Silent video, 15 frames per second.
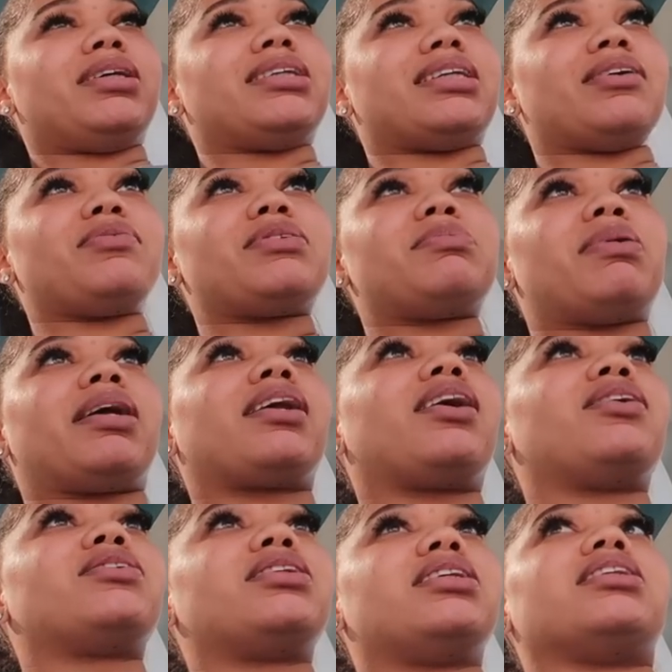because I was about to
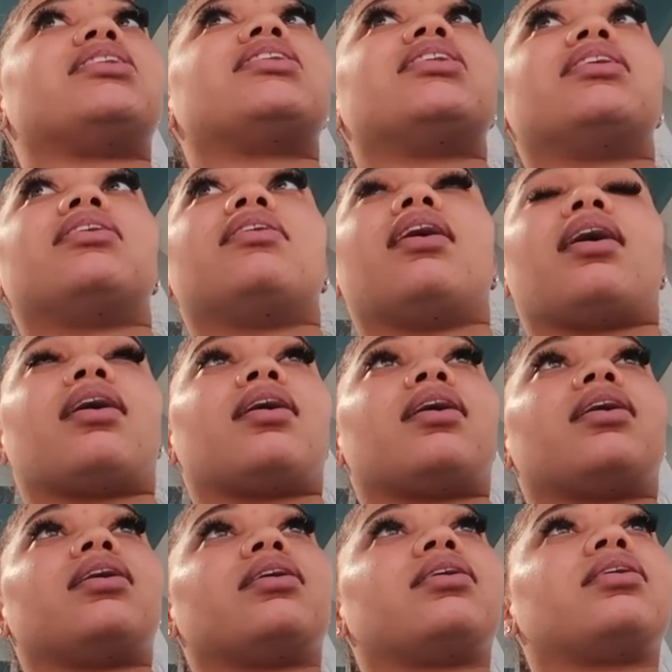go to this
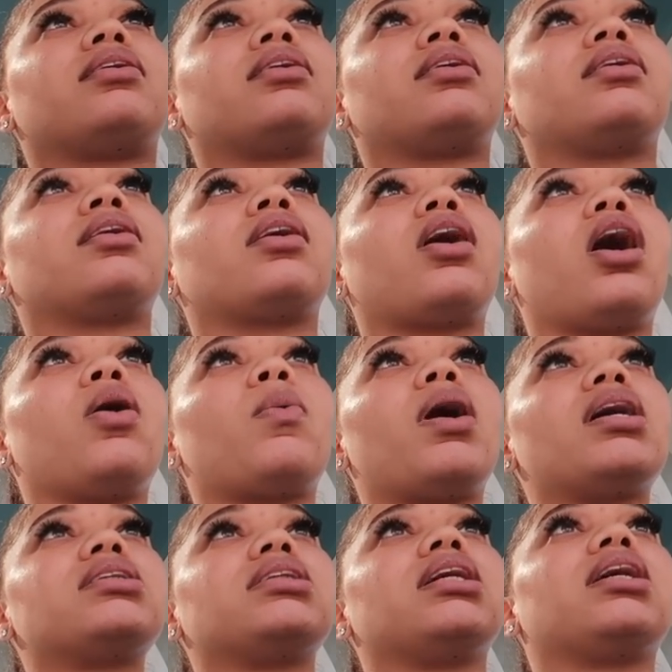uh, car
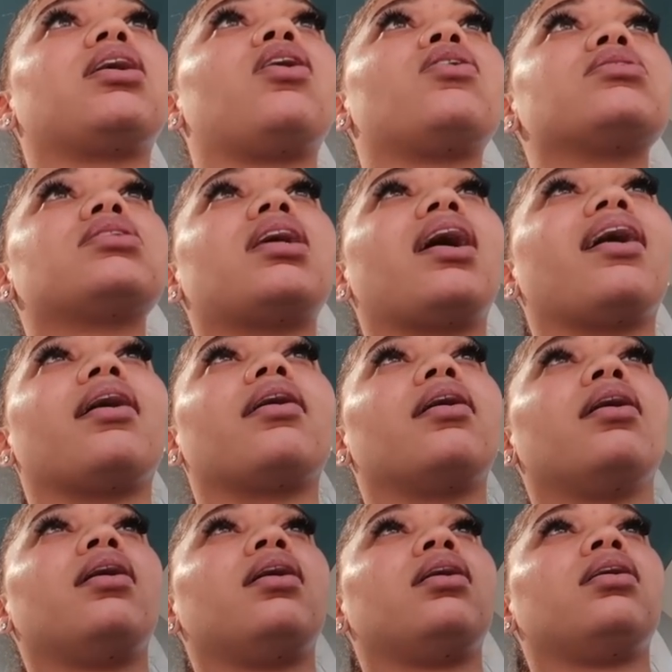wash. It costs like,
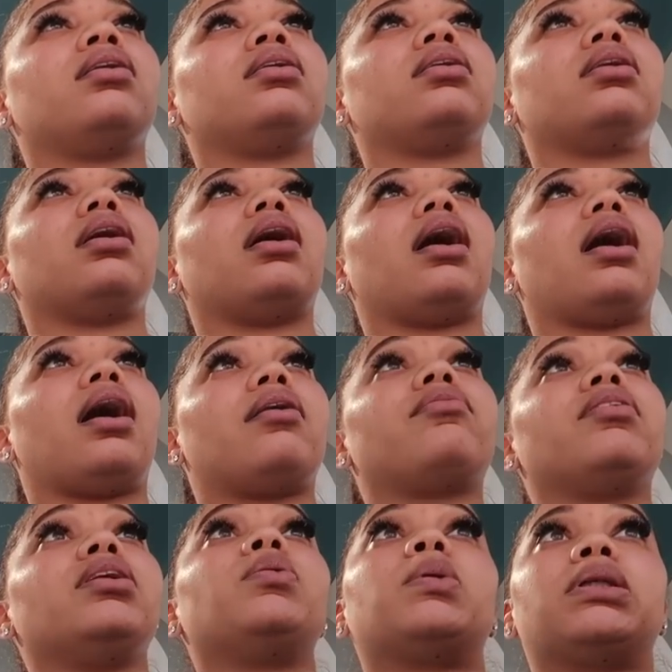I
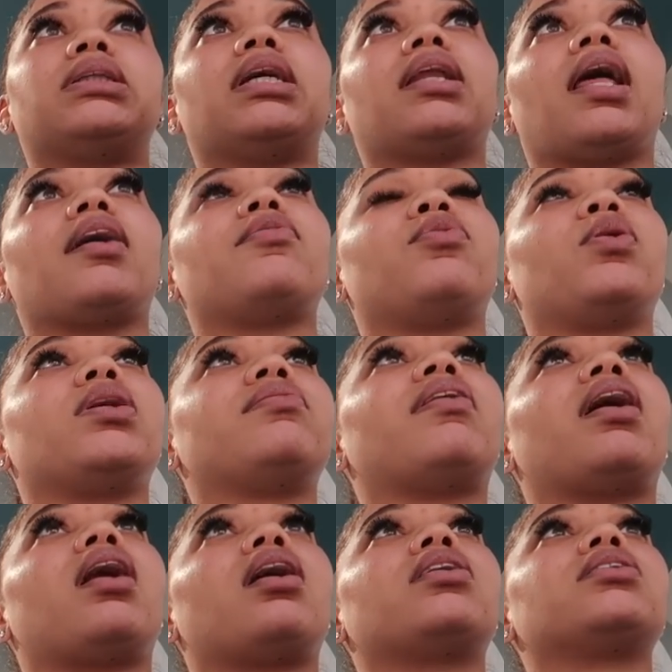really want to say like
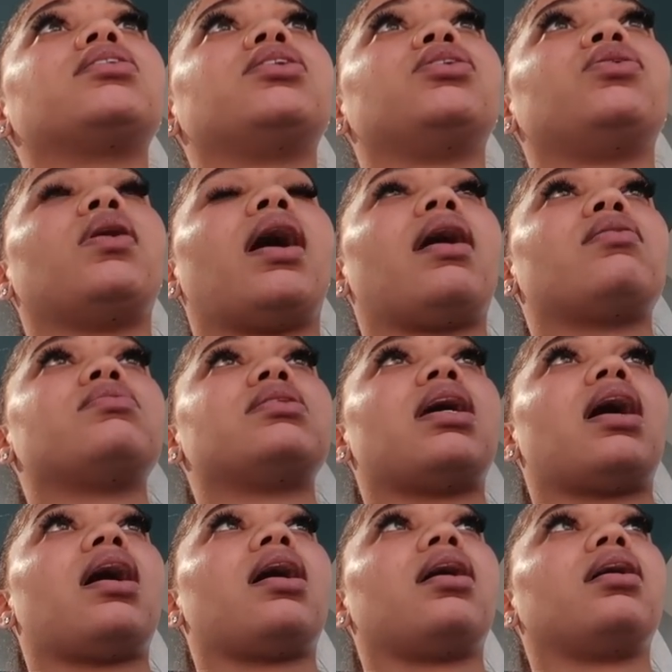$45 to do the
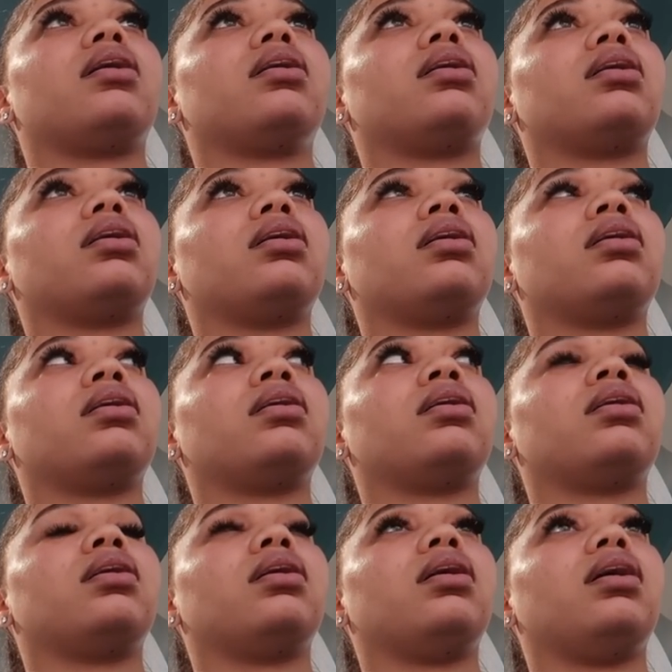outside
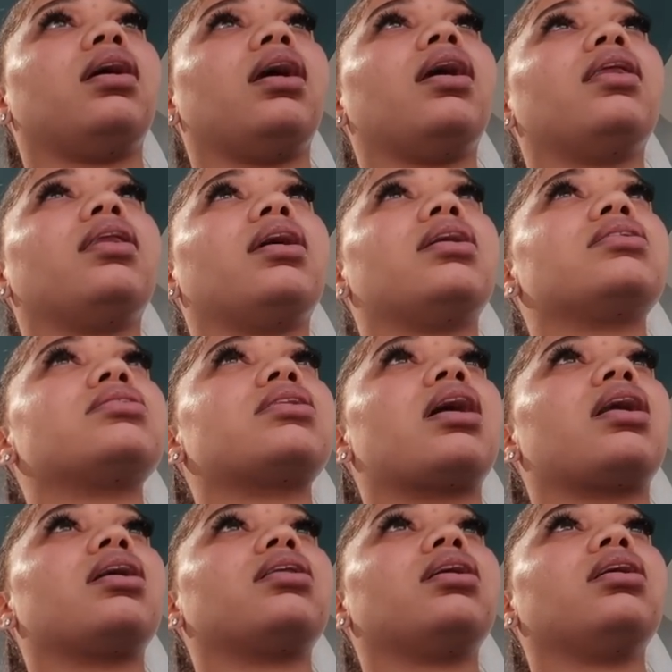and the
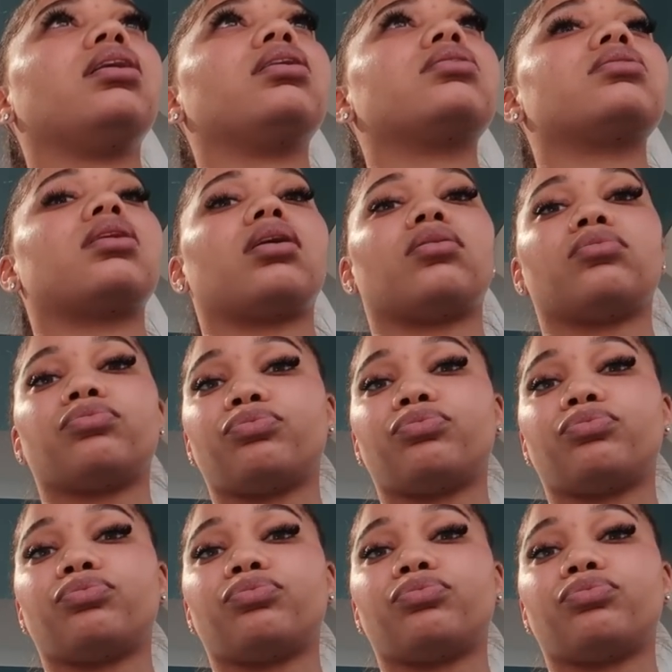inside, I think. So